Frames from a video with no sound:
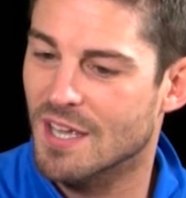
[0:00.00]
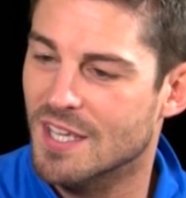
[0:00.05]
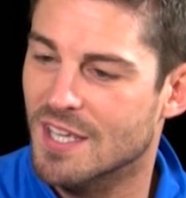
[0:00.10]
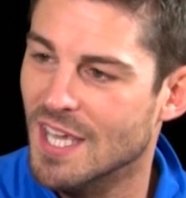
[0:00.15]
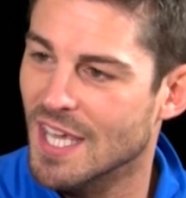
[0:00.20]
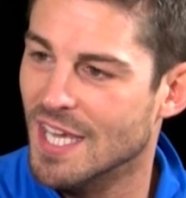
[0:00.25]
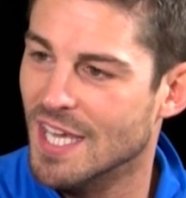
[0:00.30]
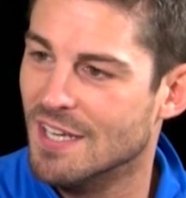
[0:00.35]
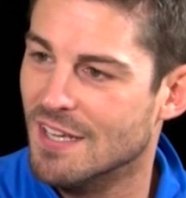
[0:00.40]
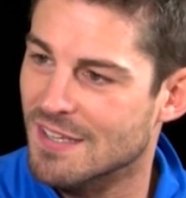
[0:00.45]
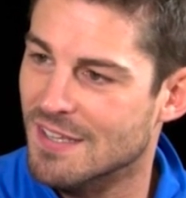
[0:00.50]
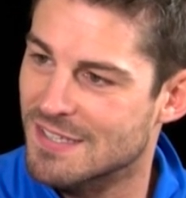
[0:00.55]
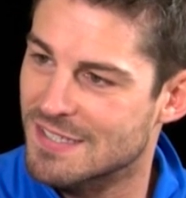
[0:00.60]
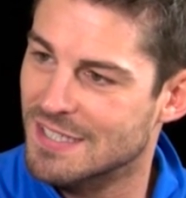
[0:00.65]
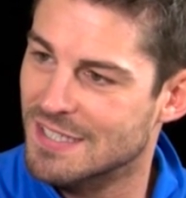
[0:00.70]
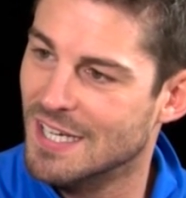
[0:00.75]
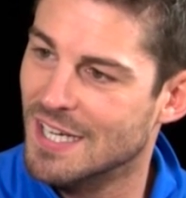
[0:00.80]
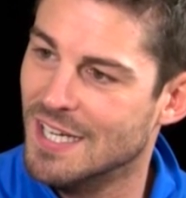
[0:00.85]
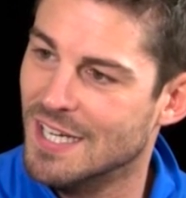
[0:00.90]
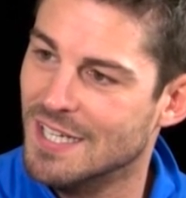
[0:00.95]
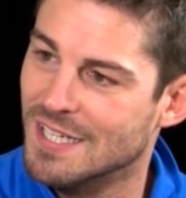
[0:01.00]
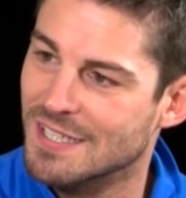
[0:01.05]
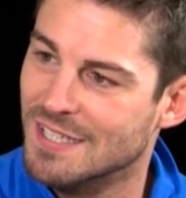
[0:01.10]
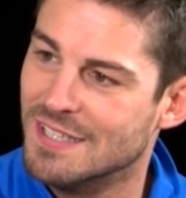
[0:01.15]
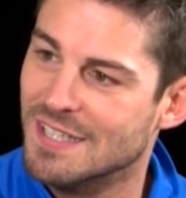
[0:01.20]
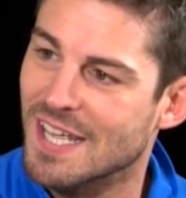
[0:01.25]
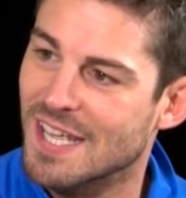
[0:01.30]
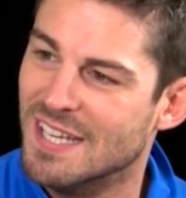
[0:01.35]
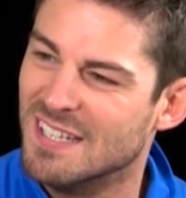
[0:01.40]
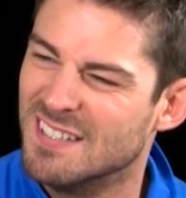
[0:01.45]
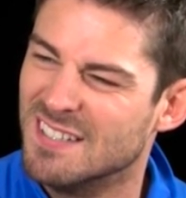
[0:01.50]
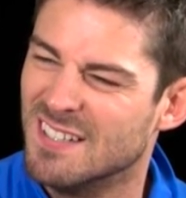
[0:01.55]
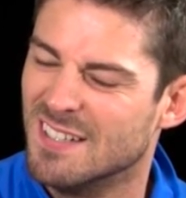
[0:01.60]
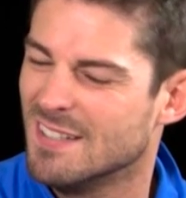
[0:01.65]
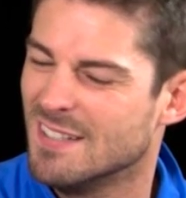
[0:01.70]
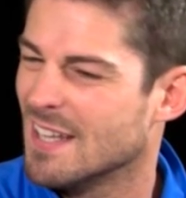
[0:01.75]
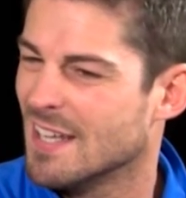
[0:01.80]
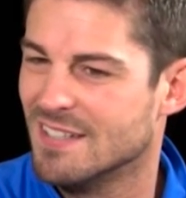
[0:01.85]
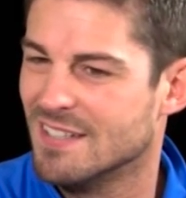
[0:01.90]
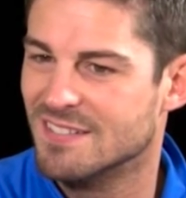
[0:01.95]
keen at the start, and then
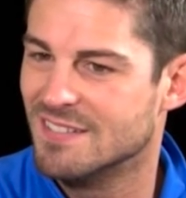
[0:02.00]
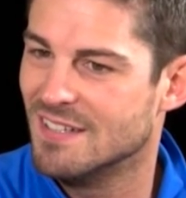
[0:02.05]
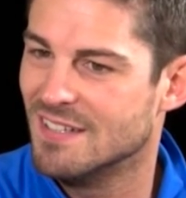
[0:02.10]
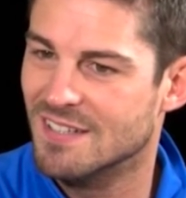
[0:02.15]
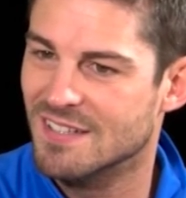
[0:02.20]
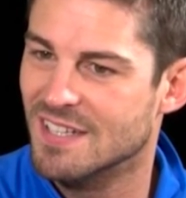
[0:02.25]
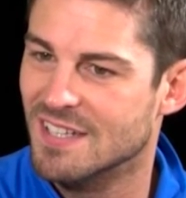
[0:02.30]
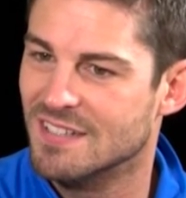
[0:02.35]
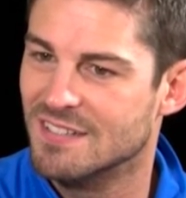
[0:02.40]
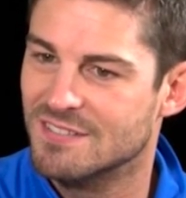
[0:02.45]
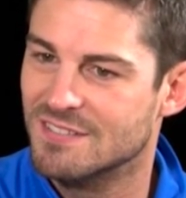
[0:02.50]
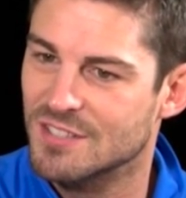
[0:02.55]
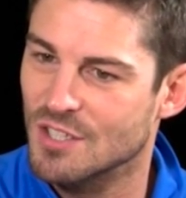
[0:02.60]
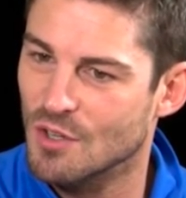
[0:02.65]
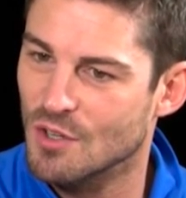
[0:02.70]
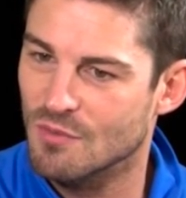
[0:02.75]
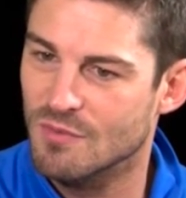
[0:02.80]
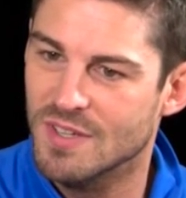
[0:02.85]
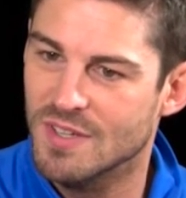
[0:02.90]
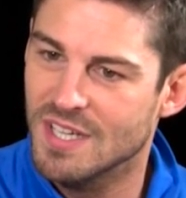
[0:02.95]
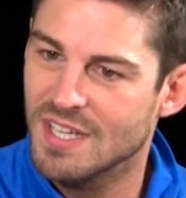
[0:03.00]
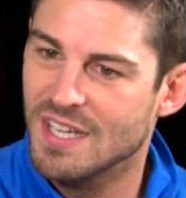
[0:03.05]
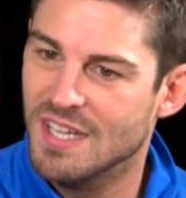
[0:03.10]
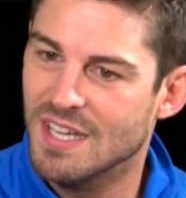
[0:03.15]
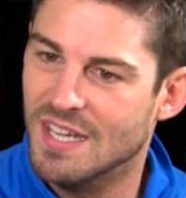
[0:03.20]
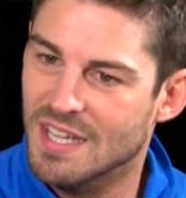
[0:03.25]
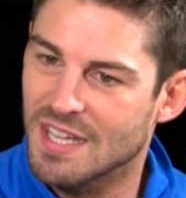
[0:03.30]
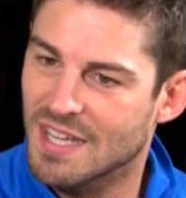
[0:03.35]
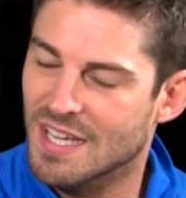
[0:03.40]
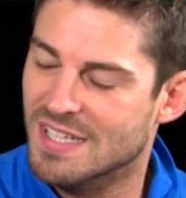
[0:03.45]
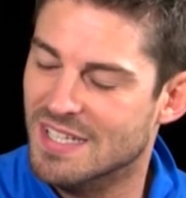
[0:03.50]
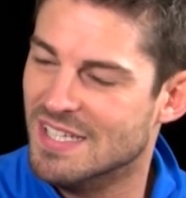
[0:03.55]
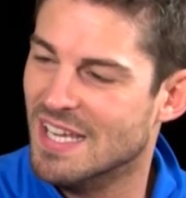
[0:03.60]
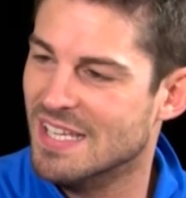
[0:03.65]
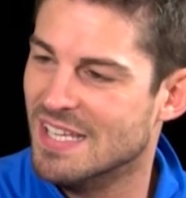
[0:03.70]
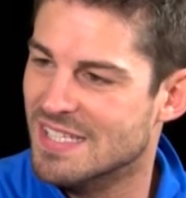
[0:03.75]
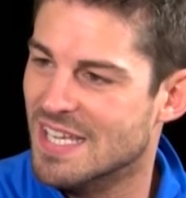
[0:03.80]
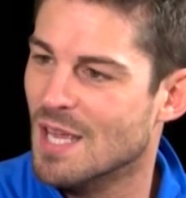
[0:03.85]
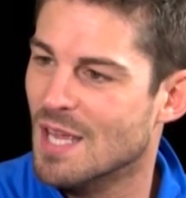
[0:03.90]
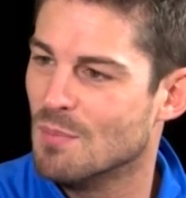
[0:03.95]
sort of, like I say,
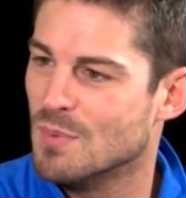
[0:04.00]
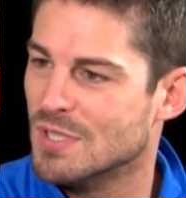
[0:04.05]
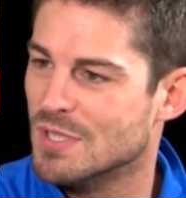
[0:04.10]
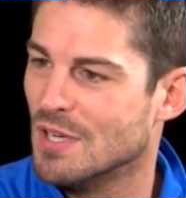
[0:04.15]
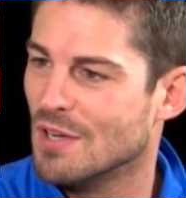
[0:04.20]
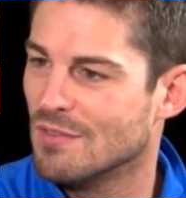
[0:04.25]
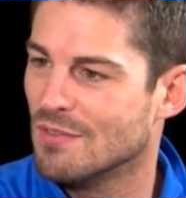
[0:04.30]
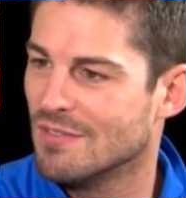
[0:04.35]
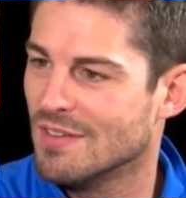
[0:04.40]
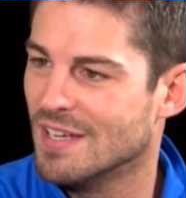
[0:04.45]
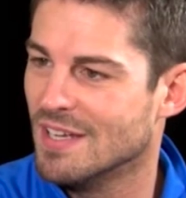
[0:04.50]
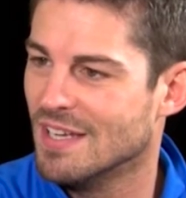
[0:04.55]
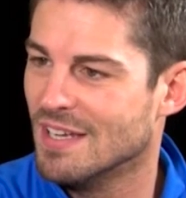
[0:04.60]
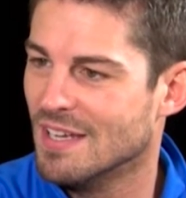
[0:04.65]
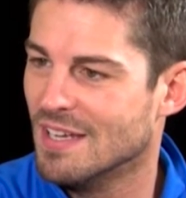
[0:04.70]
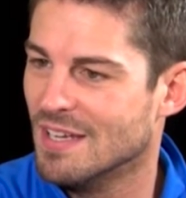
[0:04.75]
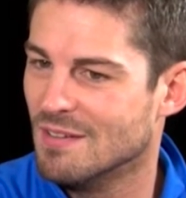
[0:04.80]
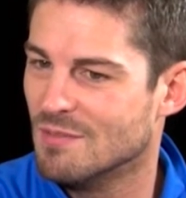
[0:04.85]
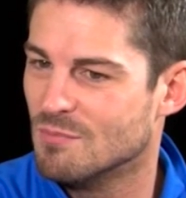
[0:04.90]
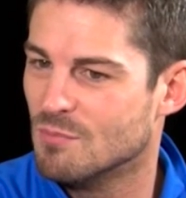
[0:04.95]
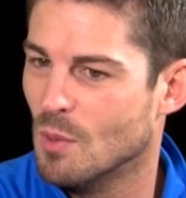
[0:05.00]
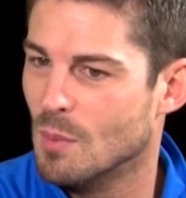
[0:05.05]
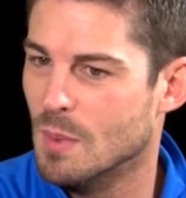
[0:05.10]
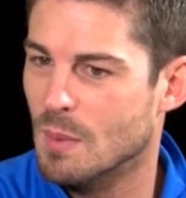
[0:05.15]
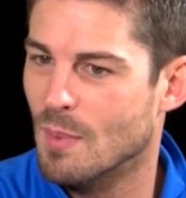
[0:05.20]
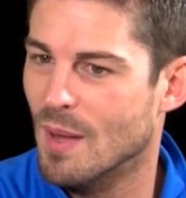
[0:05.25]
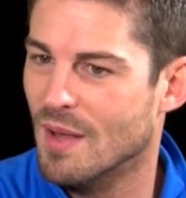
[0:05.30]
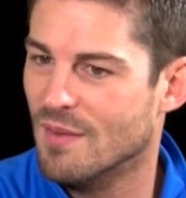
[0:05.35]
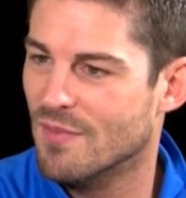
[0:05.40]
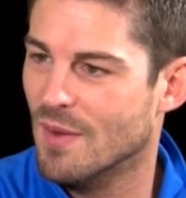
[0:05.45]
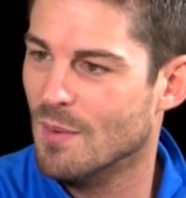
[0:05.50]
it tapers off probably by